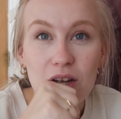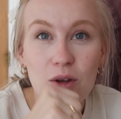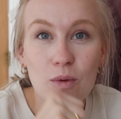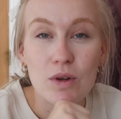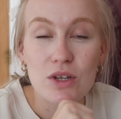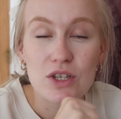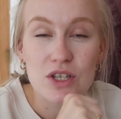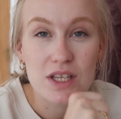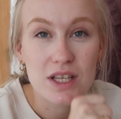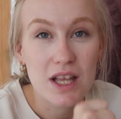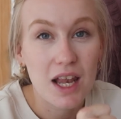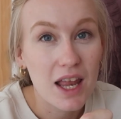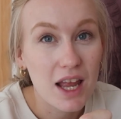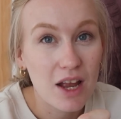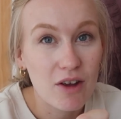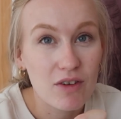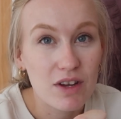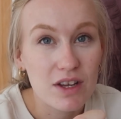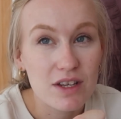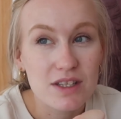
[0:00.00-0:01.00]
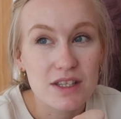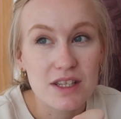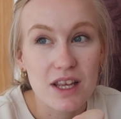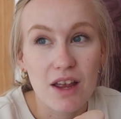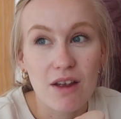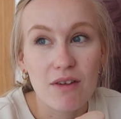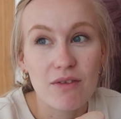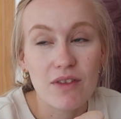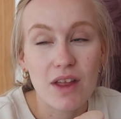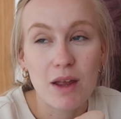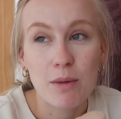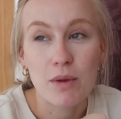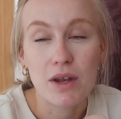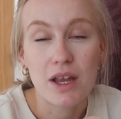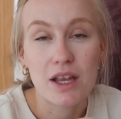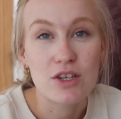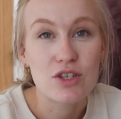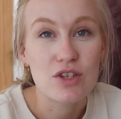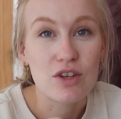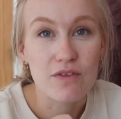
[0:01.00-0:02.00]
which is hilarious if they put
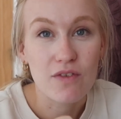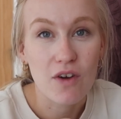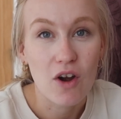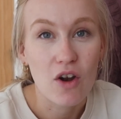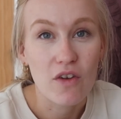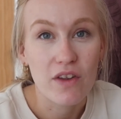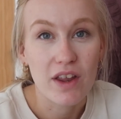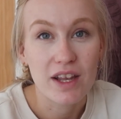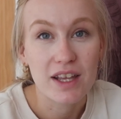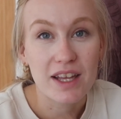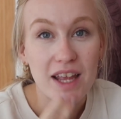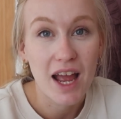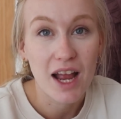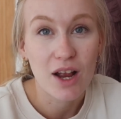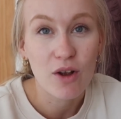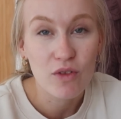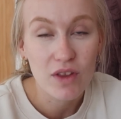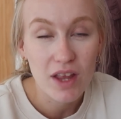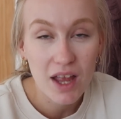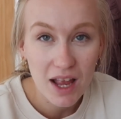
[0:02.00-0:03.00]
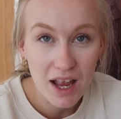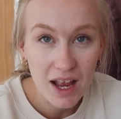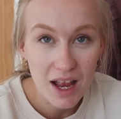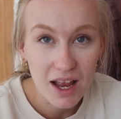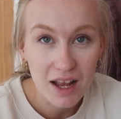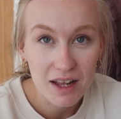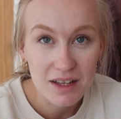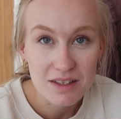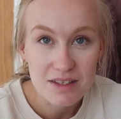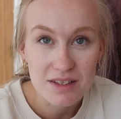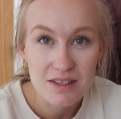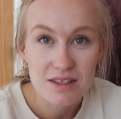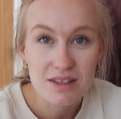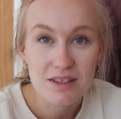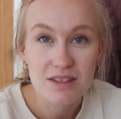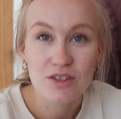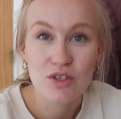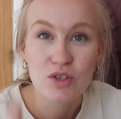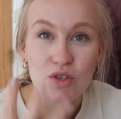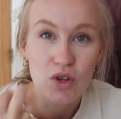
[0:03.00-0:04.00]
it in too far and then gag on their hands.
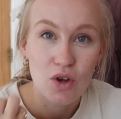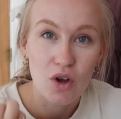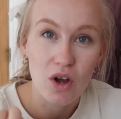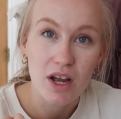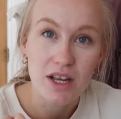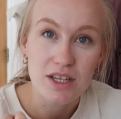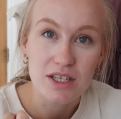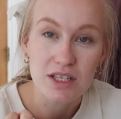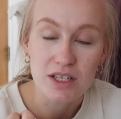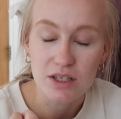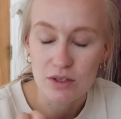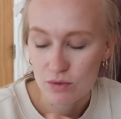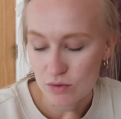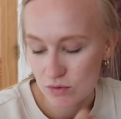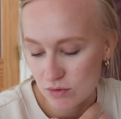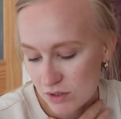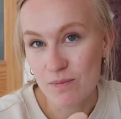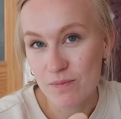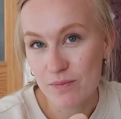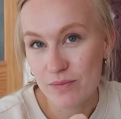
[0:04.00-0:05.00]
Not ideal.